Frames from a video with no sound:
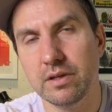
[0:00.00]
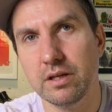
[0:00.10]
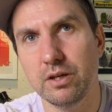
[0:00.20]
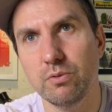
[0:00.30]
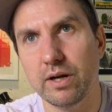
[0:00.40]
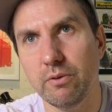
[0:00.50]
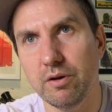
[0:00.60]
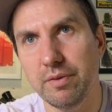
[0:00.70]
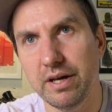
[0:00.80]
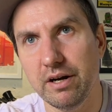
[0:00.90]
You won't get
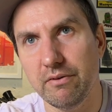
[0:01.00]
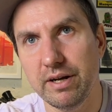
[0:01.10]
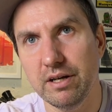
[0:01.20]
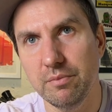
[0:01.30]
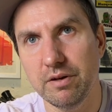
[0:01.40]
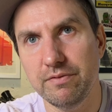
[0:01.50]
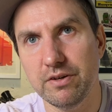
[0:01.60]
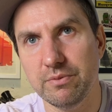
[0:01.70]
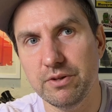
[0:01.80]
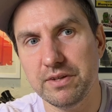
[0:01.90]
wheel bite on a rail, but if you're
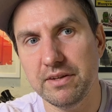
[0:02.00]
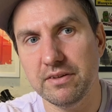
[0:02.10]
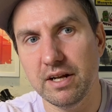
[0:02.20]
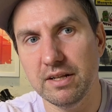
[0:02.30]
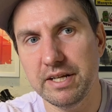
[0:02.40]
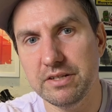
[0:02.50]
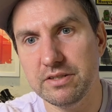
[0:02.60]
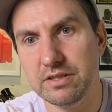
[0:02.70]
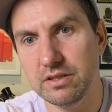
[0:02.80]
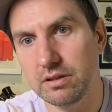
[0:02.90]
somebody who skates a lot of
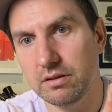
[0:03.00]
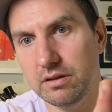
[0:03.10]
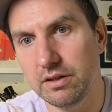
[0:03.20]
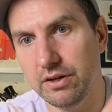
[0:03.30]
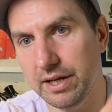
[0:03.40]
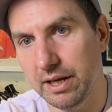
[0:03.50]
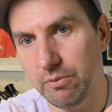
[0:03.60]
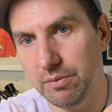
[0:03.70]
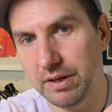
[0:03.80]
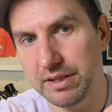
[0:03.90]
ledges, you're gonna get
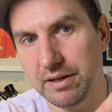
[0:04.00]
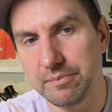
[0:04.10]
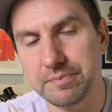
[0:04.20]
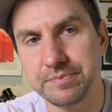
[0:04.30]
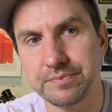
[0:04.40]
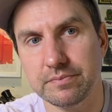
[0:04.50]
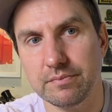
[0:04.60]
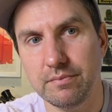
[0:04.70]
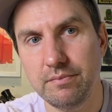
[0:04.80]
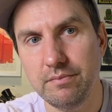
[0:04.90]
wheel bite there.
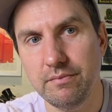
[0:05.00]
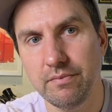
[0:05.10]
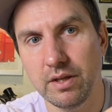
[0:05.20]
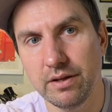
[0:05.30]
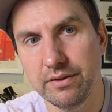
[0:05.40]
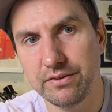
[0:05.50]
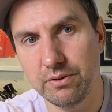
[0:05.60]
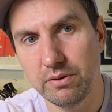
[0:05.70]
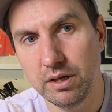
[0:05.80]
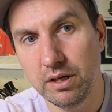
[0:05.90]

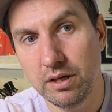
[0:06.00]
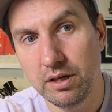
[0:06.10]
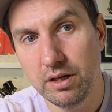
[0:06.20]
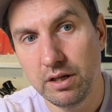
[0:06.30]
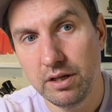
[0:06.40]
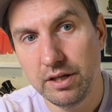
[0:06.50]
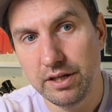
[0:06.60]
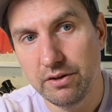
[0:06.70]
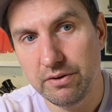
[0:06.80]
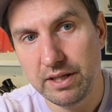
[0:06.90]
So
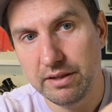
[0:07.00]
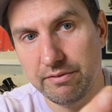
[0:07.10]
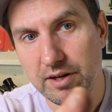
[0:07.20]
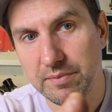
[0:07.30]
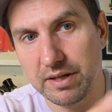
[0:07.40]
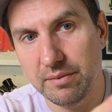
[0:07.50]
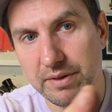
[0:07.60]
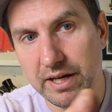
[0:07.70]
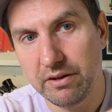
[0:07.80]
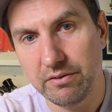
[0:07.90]
you don't need the frame to come
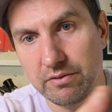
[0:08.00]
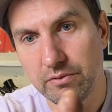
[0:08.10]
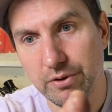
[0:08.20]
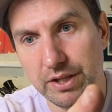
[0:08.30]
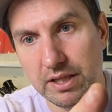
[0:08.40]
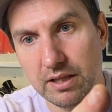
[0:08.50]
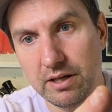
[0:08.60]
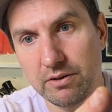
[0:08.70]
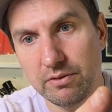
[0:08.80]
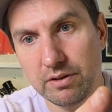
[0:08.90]
down really
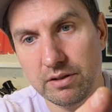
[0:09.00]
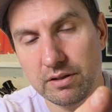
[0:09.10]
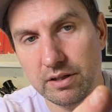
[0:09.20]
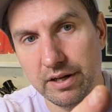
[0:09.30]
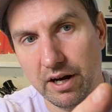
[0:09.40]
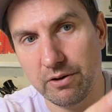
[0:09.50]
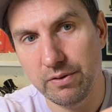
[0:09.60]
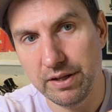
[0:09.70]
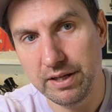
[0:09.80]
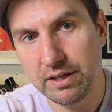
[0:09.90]
low and
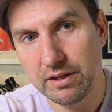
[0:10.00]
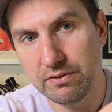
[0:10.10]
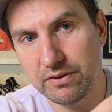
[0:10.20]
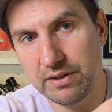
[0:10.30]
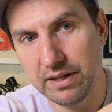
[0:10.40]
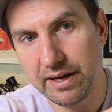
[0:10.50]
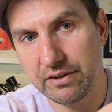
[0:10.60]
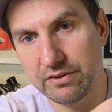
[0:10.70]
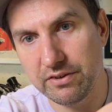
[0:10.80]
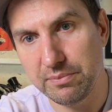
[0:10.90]
awkwardly. You just need
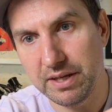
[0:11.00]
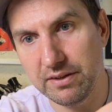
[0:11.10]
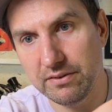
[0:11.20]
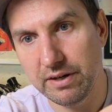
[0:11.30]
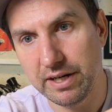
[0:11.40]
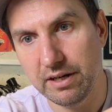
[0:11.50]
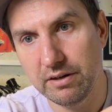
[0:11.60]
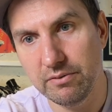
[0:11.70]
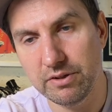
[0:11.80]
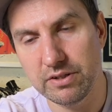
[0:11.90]
extra space right here,
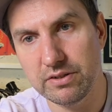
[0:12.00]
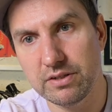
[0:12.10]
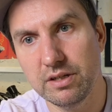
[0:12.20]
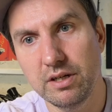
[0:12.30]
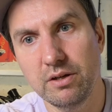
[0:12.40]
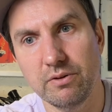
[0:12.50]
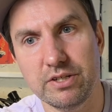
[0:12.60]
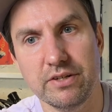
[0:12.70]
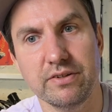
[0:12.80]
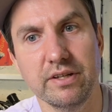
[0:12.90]
which is what
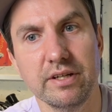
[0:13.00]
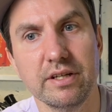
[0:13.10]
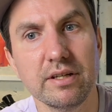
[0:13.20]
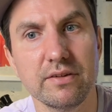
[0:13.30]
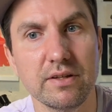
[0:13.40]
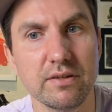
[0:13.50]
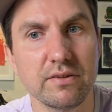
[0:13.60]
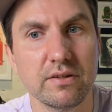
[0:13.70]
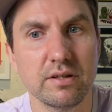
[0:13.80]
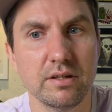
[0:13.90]
Justin did because he's